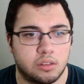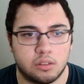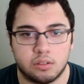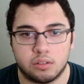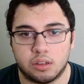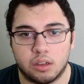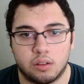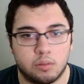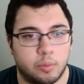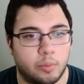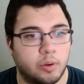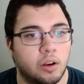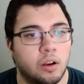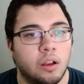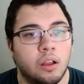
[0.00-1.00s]
can't
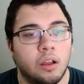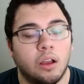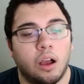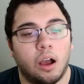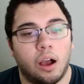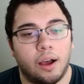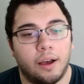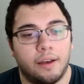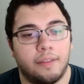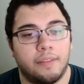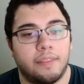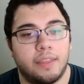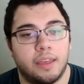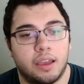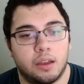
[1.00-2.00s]
remember.
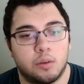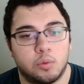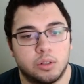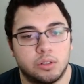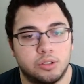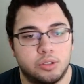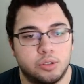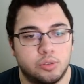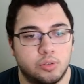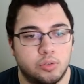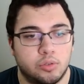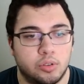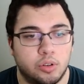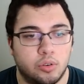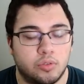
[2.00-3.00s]
And then we'll do
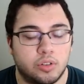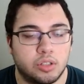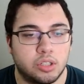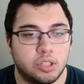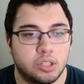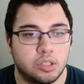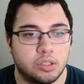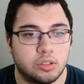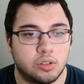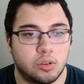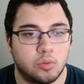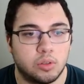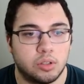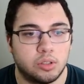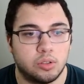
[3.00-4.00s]
node version. So
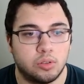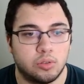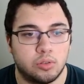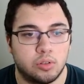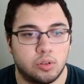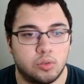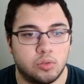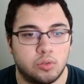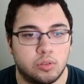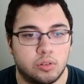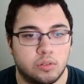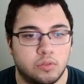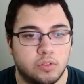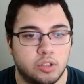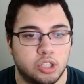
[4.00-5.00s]
we'll do node
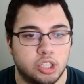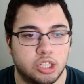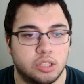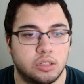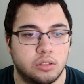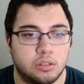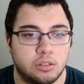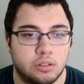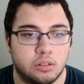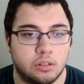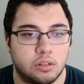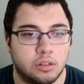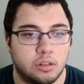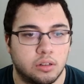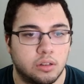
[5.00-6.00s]
version.
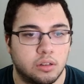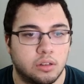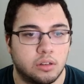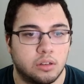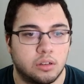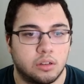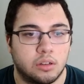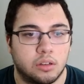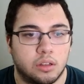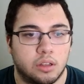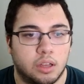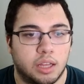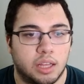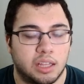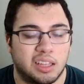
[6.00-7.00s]

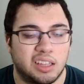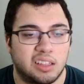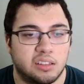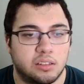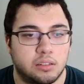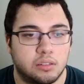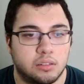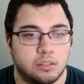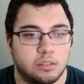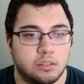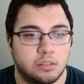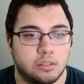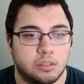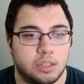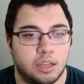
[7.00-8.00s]
Yeah,
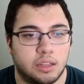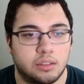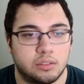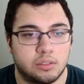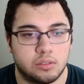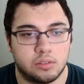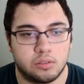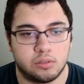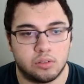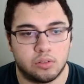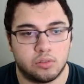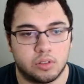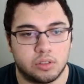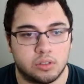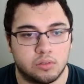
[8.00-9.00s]
let's just do node
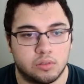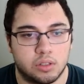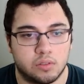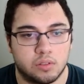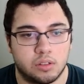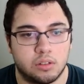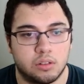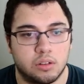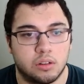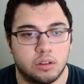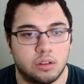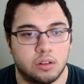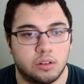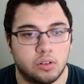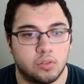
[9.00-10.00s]
version, whatever.
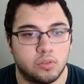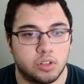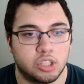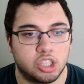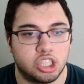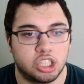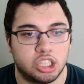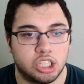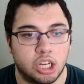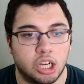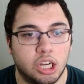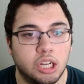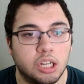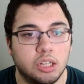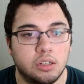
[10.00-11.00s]
Node
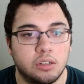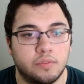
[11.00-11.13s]
version.